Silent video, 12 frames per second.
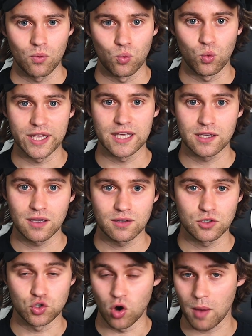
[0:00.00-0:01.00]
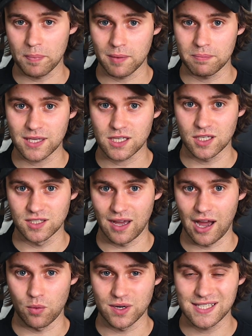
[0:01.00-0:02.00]
we drop it because
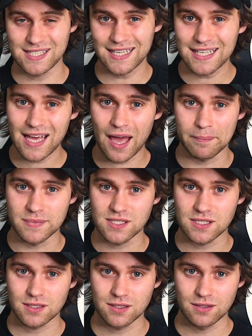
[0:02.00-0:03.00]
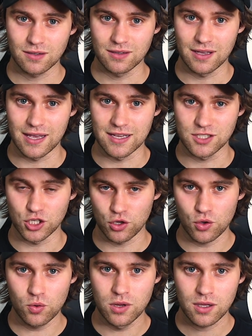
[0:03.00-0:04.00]
our CDMs is
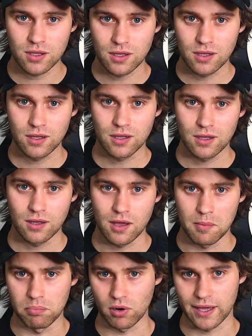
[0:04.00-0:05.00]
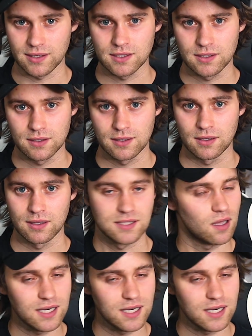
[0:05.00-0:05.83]
Dahoud and Brandt. It's